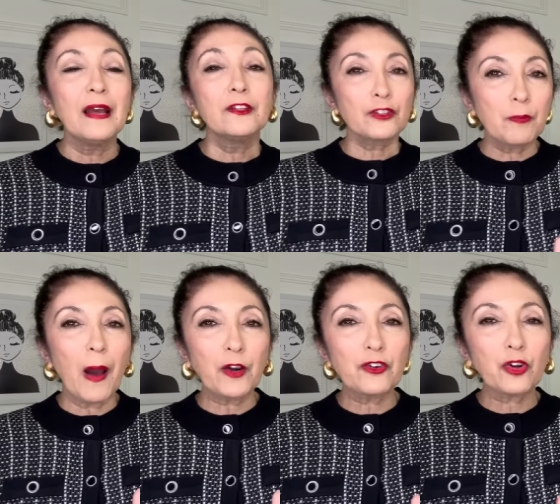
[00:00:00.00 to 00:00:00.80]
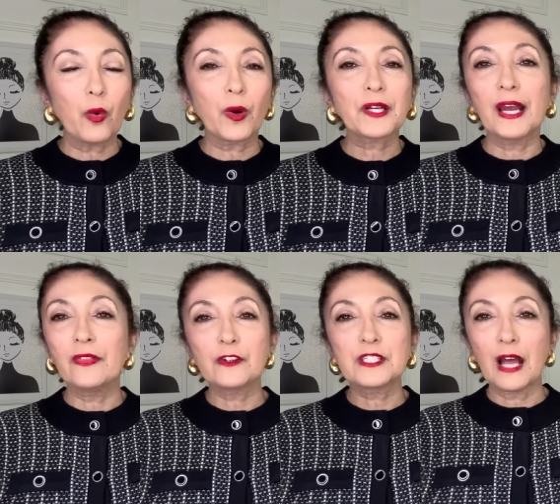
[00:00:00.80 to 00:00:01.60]
There's modern cork and
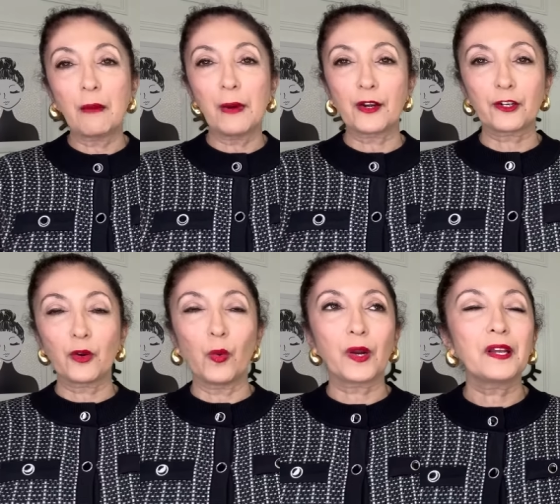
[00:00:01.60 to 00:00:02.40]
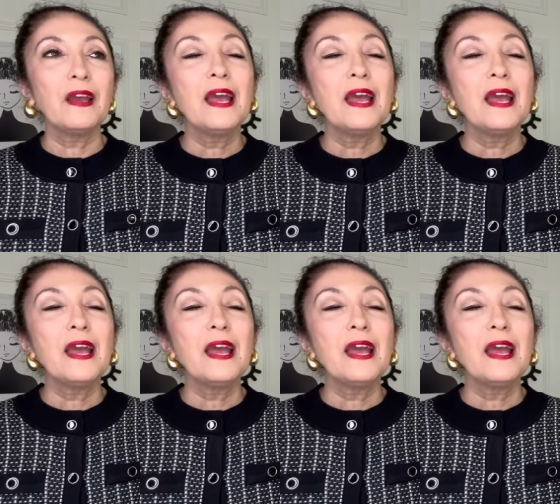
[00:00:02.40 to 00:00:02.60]
there's not modern cork.